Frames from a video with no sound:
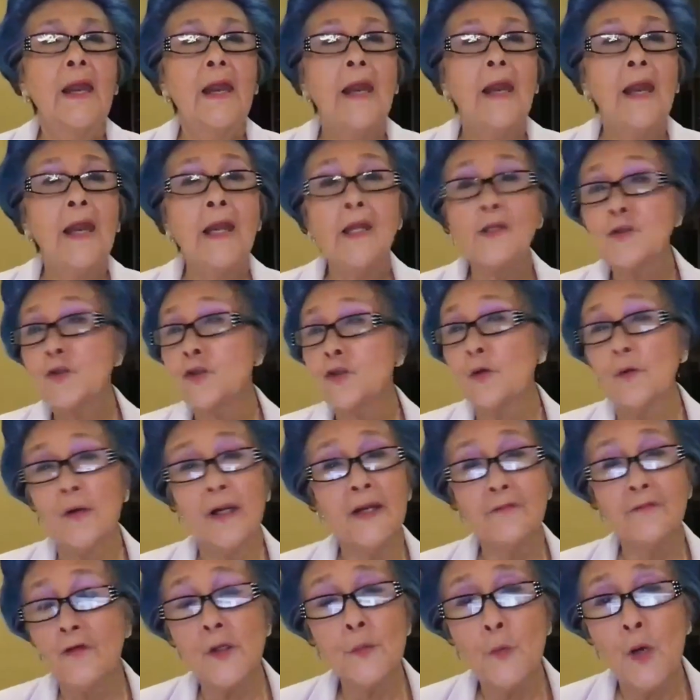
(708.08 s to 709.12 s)
And so
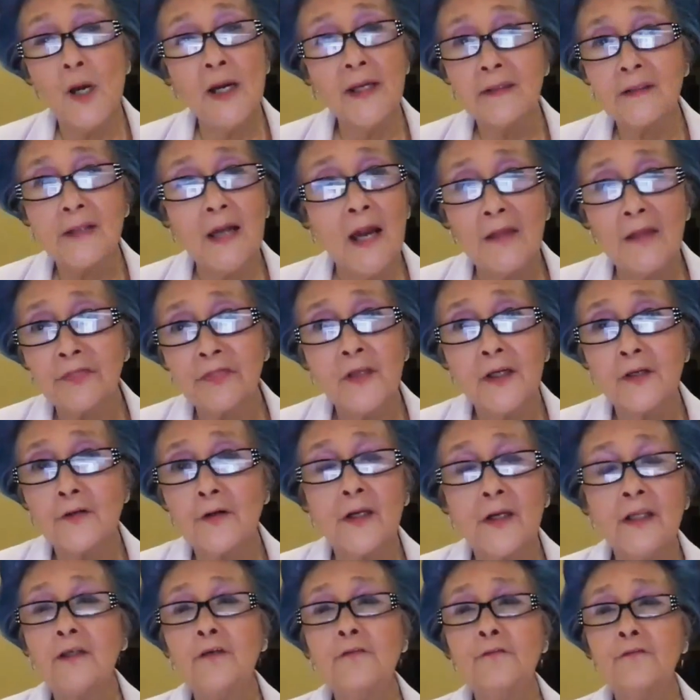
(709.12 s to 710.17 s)
everyone got their
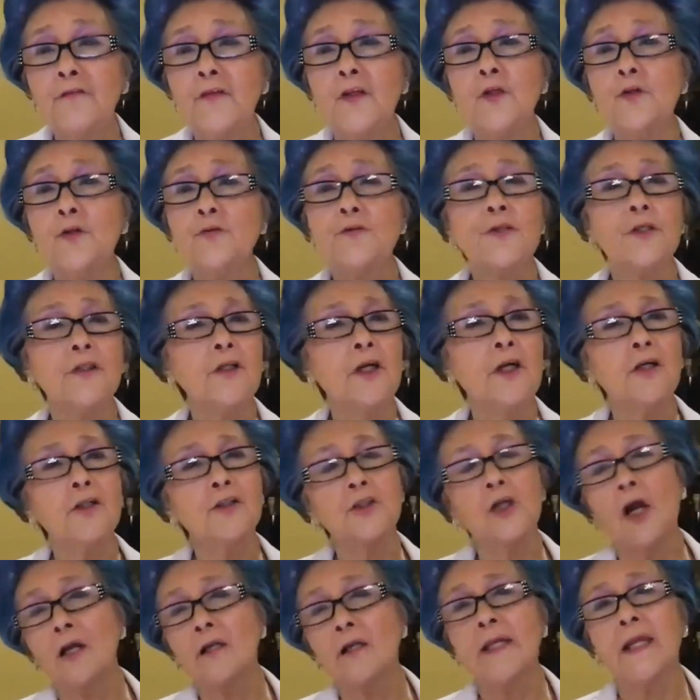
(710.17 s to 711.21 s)
interviews and are
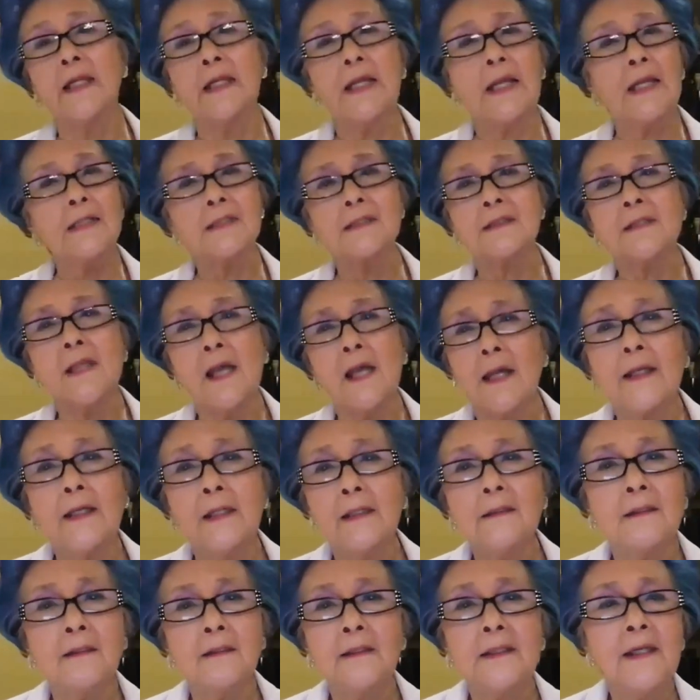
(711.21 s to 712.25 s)
talking
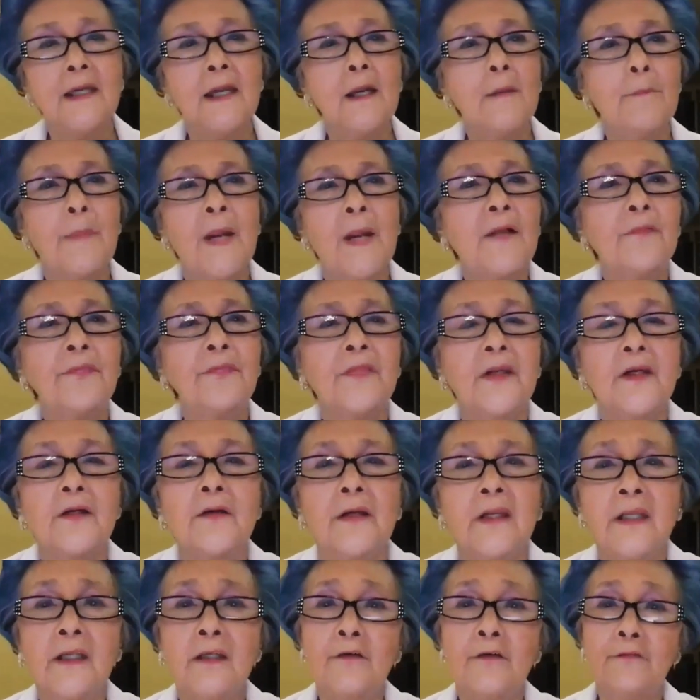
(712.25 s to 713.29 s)
excitedly about their
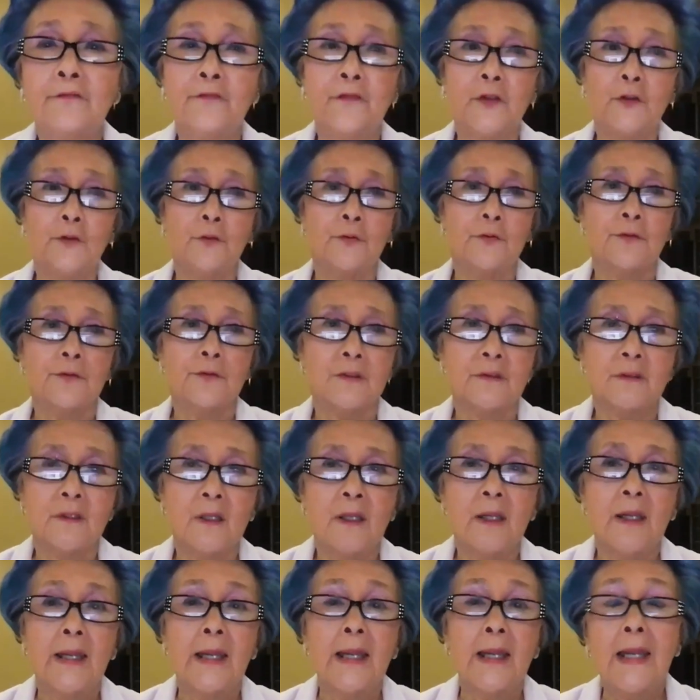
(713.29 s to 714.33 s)
interviews,
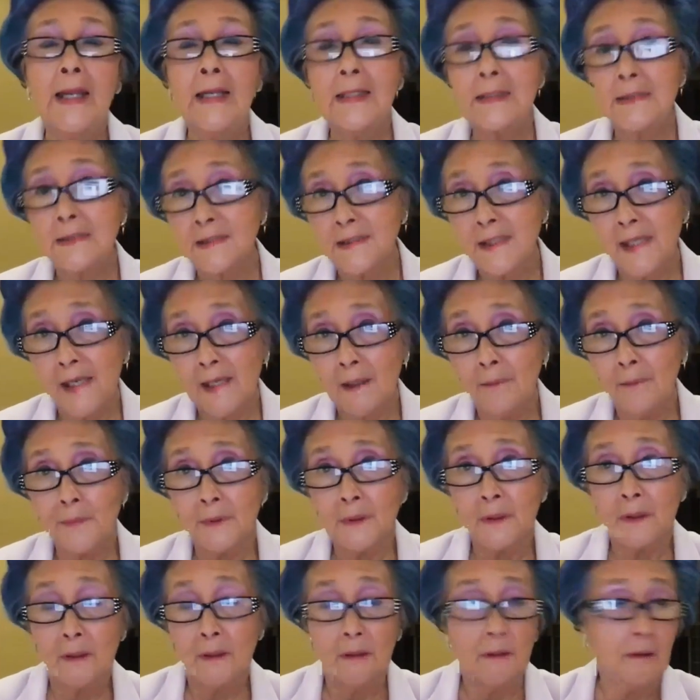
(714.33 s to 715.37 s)
except
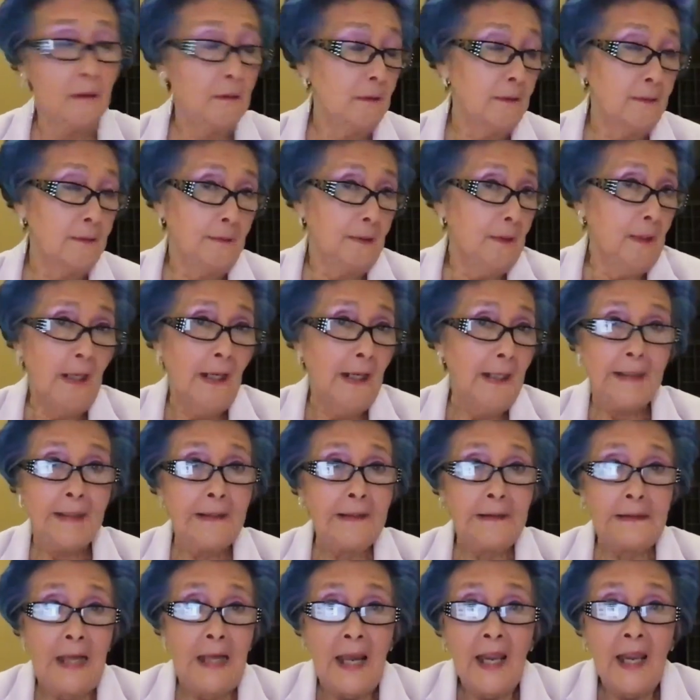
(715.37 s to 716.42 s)
I
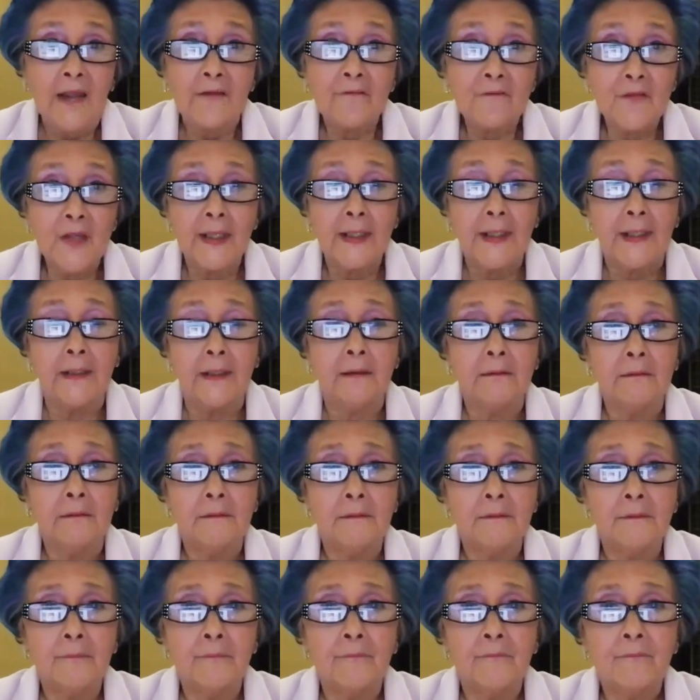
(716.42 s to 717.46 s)
didn't have any.
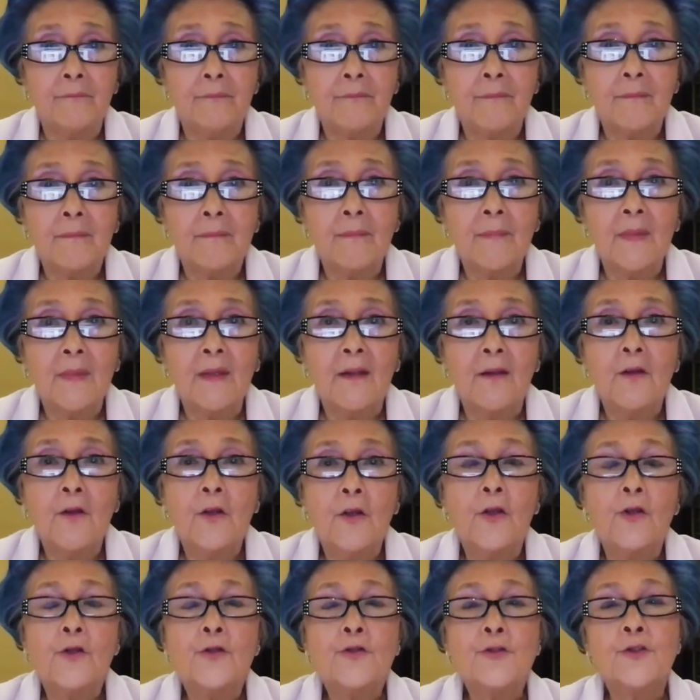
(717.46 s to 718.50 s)

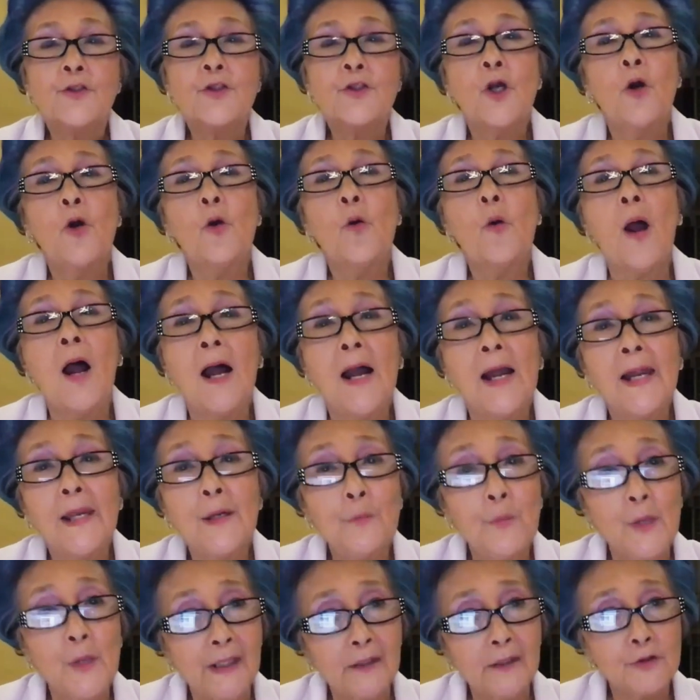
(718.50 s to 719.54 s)
So I
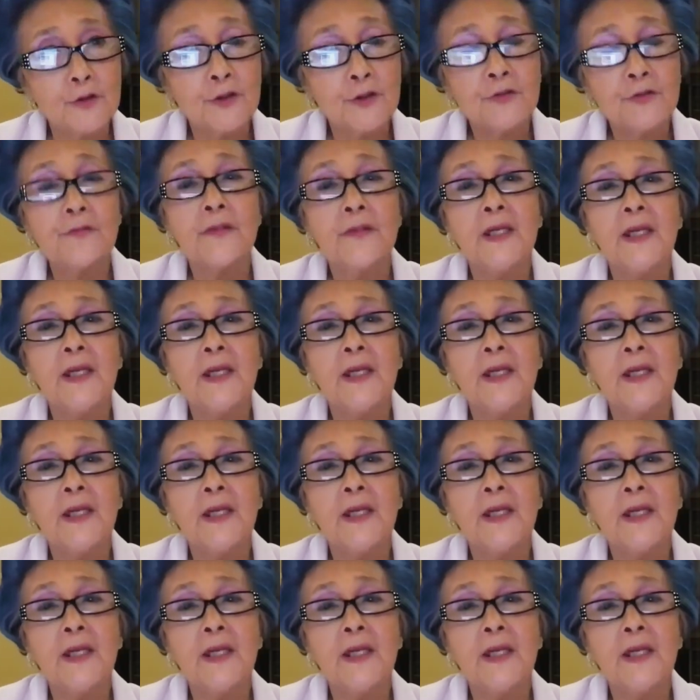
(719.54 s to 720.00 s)
went to the